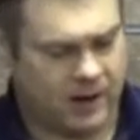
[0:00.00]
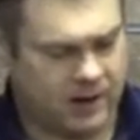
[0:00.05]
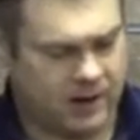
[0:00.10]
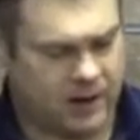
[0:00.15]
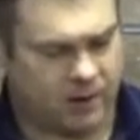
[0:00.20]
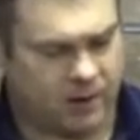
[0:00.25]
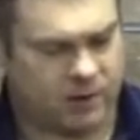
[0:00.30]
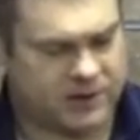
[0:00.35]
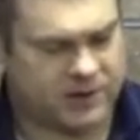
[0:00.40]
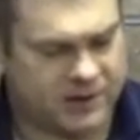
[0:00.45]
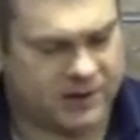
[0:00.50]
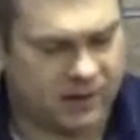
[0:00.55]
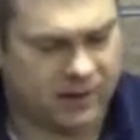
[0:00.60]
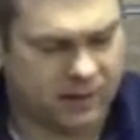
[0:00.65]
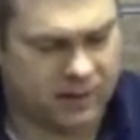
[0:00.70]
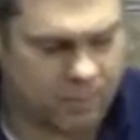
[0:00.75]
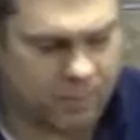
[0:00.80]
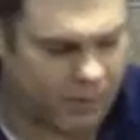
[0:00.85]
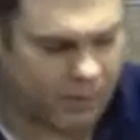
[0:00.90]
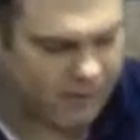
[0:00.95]
and now we see
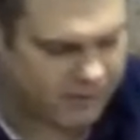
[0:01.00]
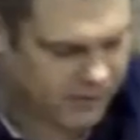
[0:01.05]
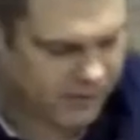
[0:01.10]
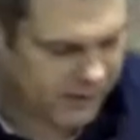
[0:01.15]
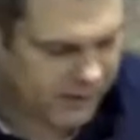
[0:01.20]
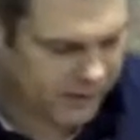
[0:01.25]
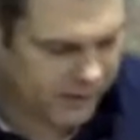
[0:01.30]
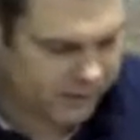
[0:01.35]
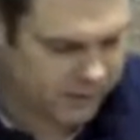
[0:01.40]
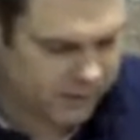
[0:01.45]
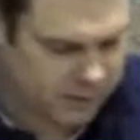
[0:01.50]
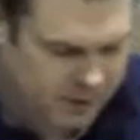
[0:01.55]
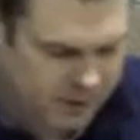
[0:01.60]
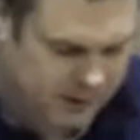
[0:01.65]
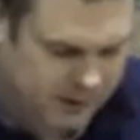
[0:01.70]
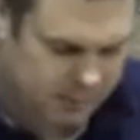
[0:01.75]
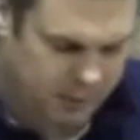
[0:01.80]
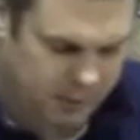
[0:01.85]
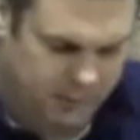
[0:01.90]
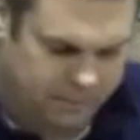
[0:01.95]
the depravity of the
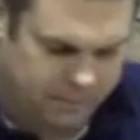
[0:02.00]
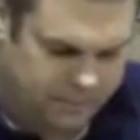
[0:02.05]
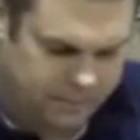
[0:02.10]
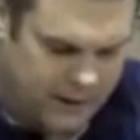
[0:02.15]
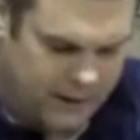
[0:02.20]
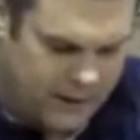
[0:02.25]
people.